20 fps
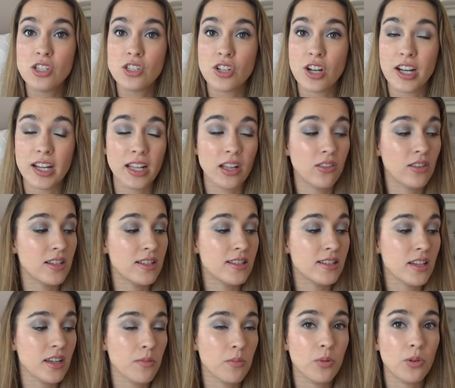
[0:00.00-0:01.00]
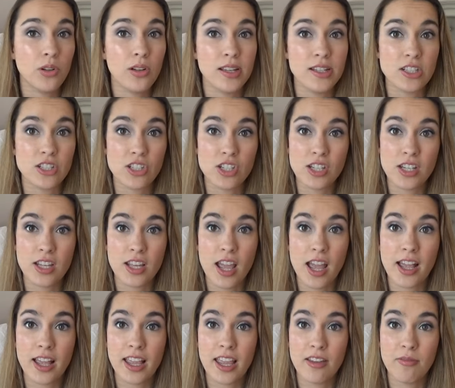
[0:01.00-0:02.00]
trying out this sample and she
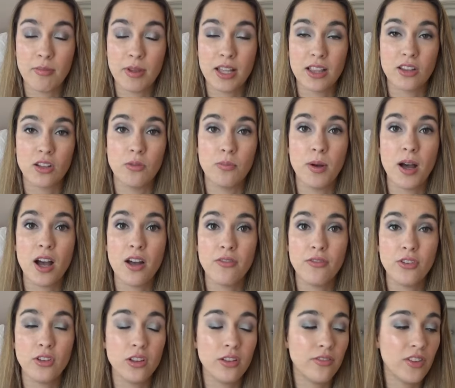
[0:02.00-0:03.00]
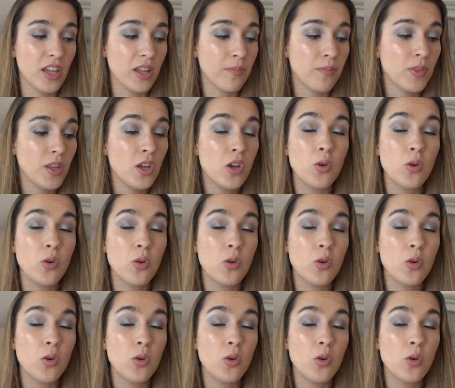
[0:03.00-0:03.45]
uh, gave me a little pot full of it